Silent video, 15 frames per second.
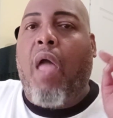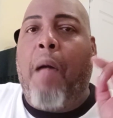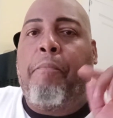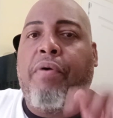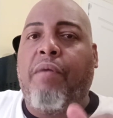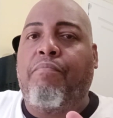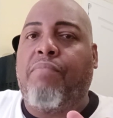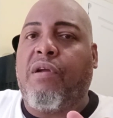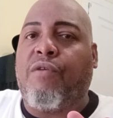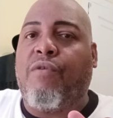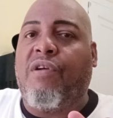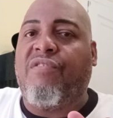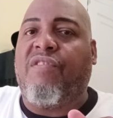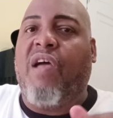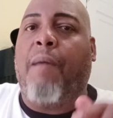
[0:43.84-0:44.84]
I put butter
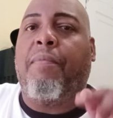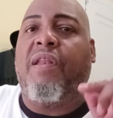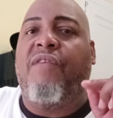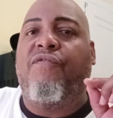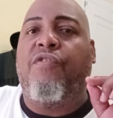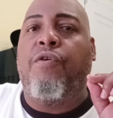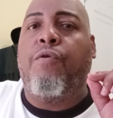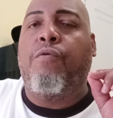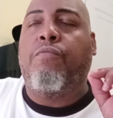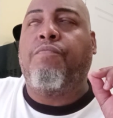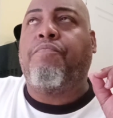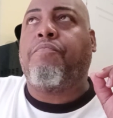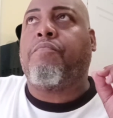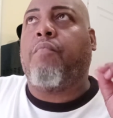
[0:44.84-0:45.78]
on top, and if you,